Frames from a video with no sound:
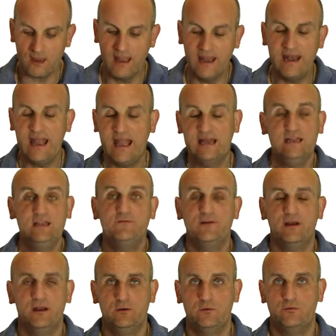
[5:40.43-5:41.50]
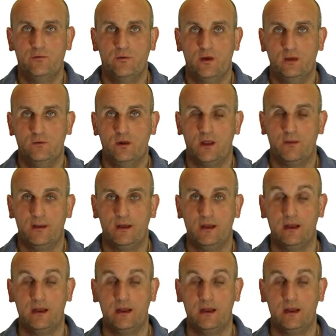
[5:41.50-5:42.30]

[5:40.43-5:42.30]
and any value of y would come out.